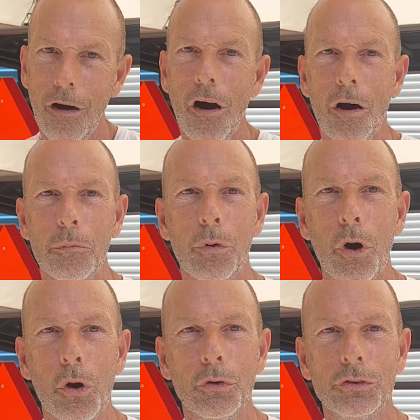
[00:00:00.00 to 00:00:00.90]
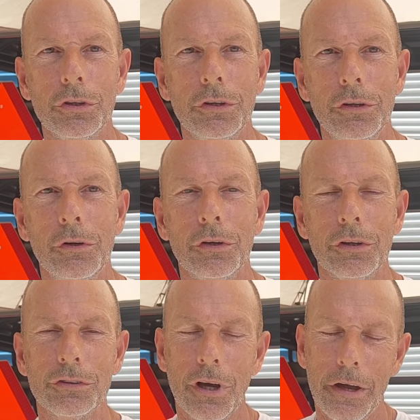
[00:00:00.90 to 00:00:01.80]
are pros. You can
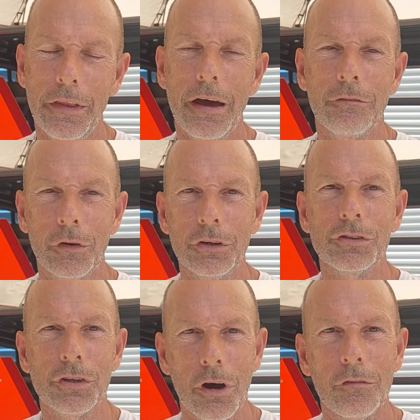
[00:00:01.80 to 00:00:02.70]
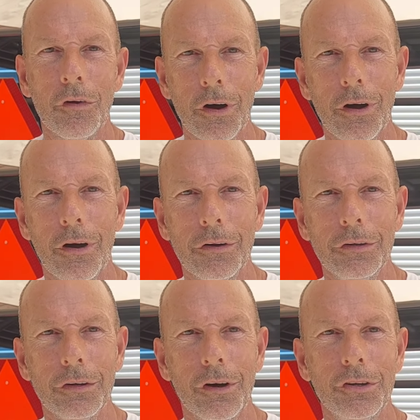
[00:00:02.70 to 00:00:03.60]
decide that for yourself
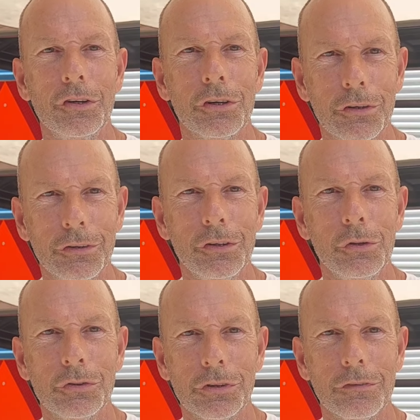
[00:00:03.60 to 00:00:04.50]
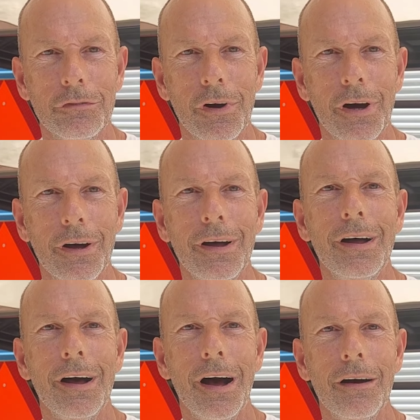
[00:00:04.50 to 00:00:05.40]
on your use of
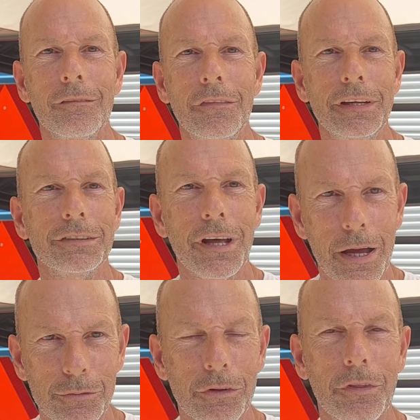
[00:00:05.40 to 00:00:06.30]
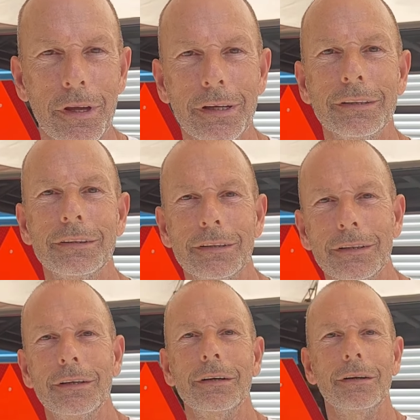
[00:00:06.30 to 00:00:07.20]
these types of things.
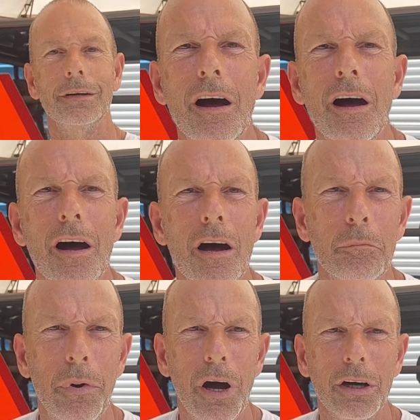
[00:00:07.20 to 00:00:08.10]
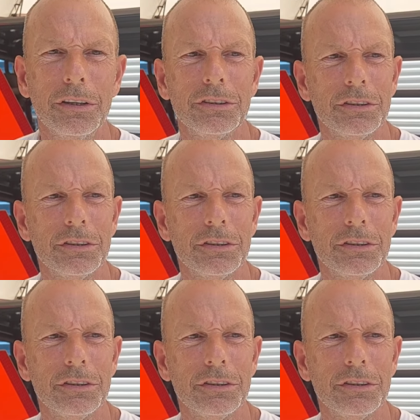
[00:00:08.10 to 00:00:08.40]
Bugs.